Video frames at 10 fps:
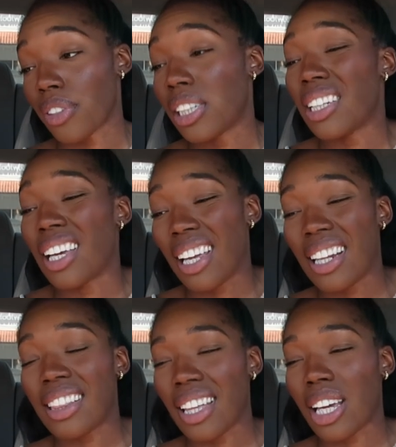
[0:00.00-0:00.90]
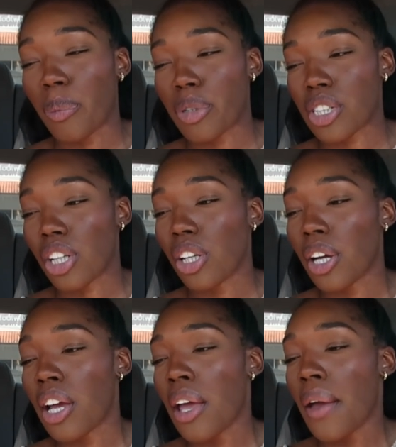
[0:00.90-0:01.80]
really anything in
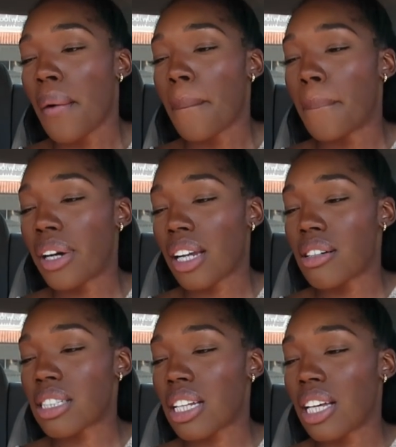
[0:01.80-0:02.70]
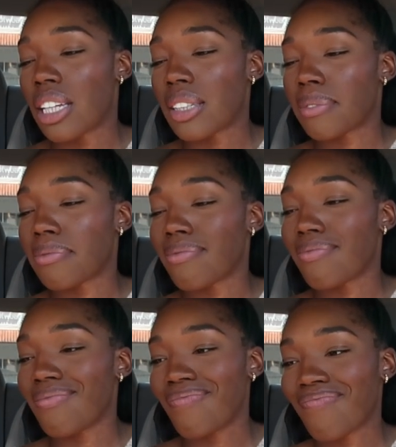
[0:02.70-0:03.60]
particular, but I was like,
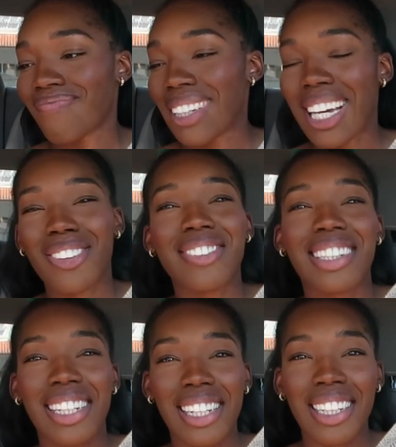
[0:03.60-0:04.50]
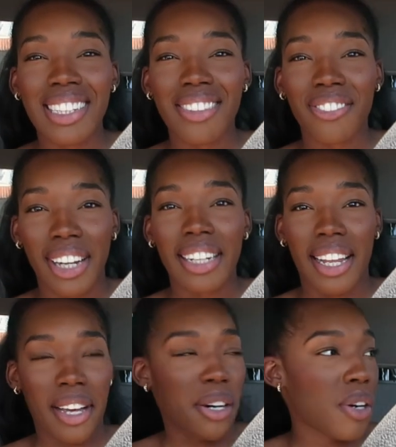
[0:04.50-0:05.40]
I don't need it right
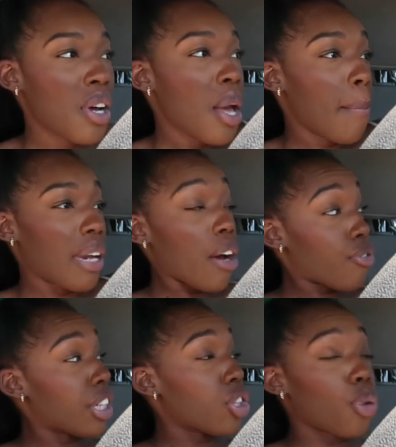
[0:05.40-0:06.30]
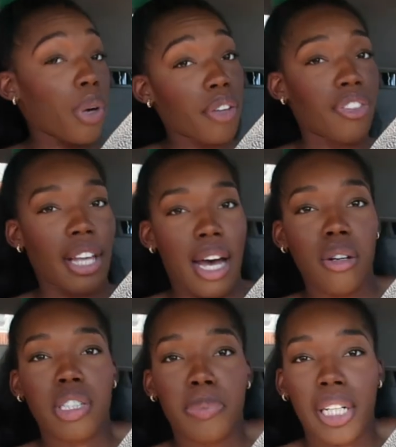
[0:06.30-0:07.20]
now, but I really do want it for the
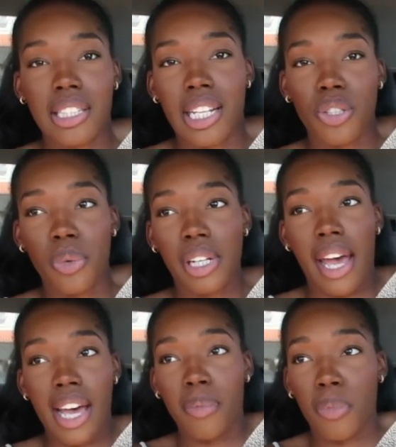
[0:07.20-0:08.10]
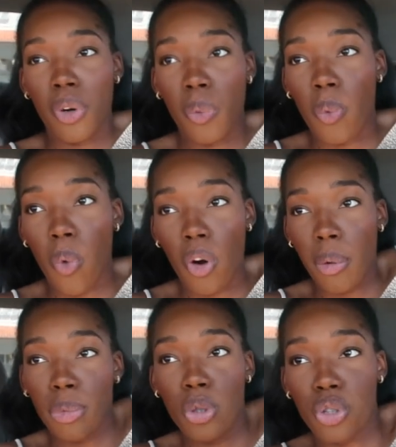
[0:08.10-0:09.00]
house because I do want to add more
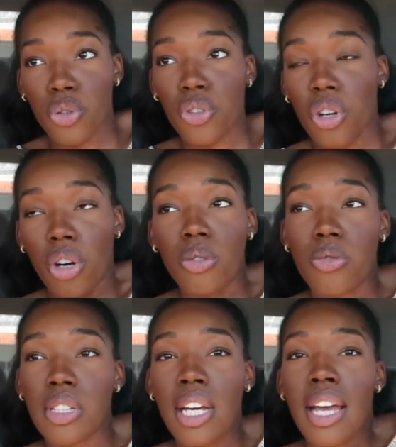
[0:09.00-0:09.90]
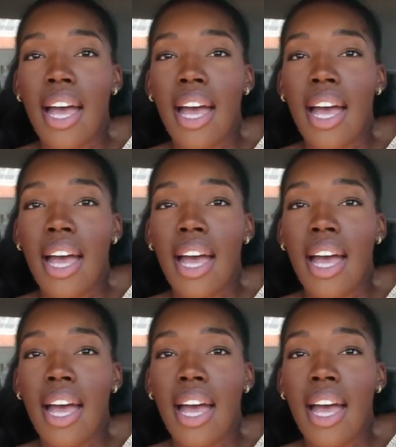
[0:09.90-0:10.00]
warm, neutral tones